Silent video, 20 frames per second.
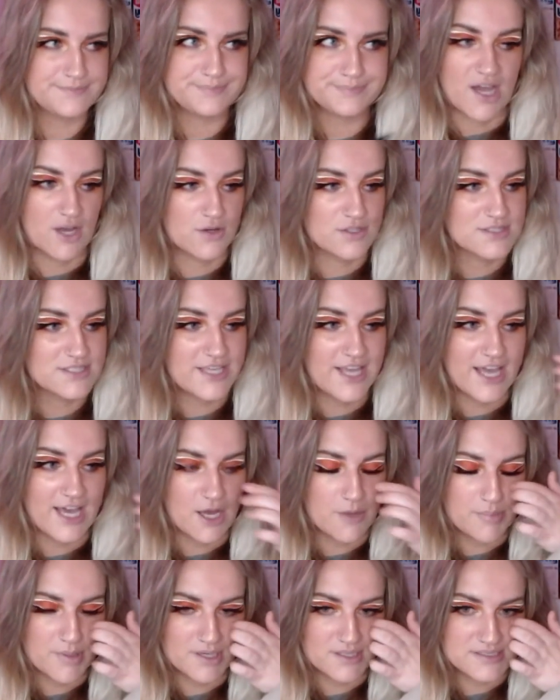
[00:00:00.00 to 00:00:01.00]
Power's a
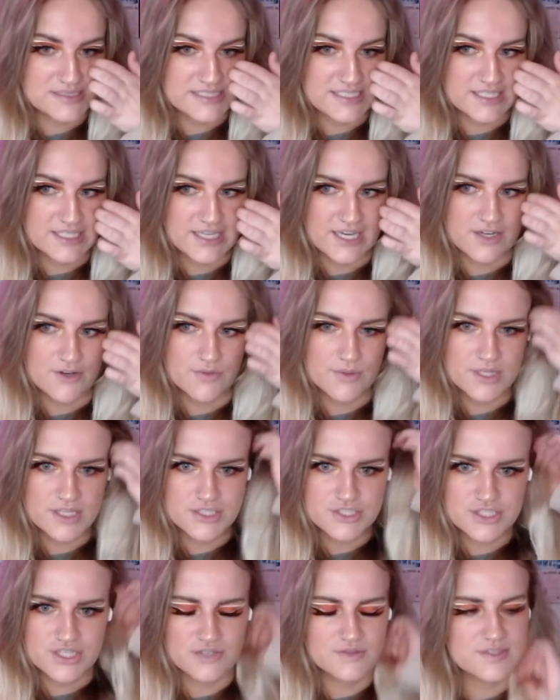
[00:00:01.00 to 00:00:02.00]
cat person, and it really
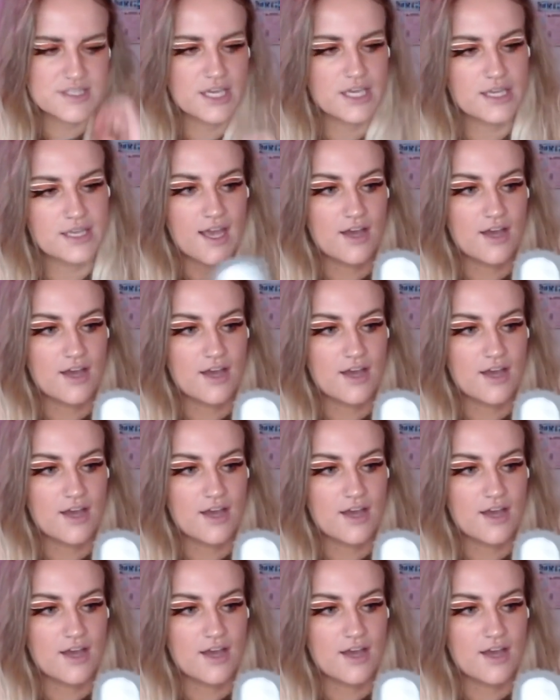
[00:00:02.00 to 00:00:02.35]
shows like